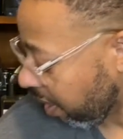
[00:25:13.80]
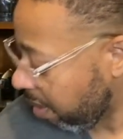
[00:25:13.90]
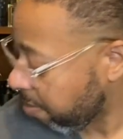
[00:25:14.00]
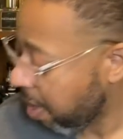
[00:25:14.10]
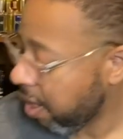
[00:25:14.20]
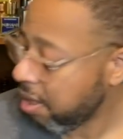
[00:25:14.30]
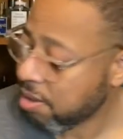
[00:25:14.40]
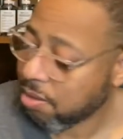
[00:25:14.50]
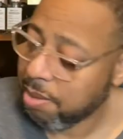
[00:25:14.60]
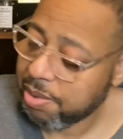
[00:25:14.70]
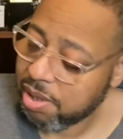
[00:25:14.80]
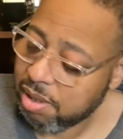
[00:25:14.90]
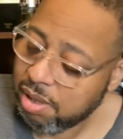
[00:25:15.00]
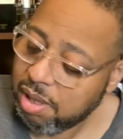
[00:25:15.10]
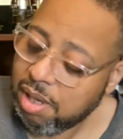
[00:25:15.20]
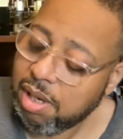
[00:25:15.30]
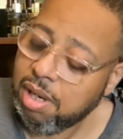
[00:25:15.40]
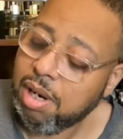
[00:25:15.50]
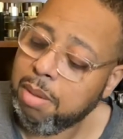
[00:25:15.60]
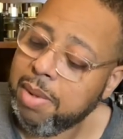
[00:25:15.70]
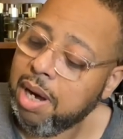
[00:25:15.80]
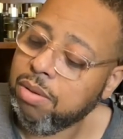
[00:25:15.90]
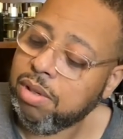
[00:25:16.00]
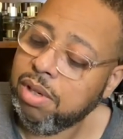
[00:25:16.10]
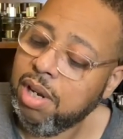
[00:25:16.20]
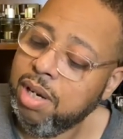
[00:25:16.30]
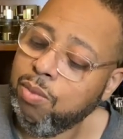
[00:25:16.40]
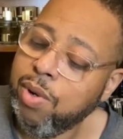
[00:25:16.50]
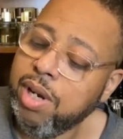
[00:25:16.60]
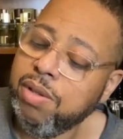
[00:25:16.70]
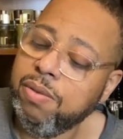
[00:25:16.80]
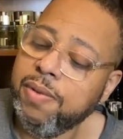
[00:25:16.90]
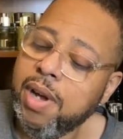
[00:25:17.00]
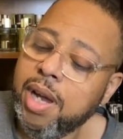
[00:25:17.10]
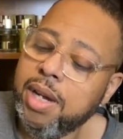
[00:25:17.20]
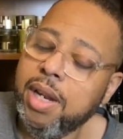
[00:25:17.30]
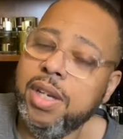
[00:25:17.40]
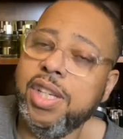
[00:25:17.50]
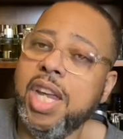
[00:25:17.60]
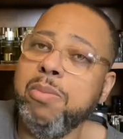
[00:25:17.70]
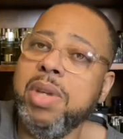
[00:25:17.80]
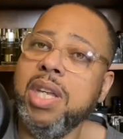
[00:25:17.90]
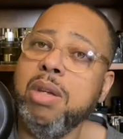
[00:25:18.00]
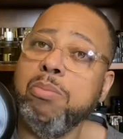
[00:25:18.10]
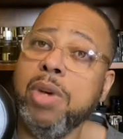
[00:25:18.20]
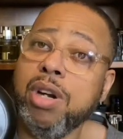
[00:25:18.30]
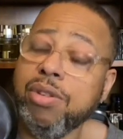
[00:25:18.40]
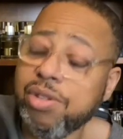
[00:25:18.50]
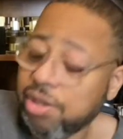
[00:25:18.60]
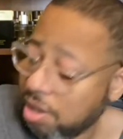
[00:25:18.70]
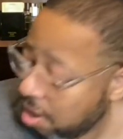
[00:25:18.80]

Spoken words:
in my description about and where to find JB Butters,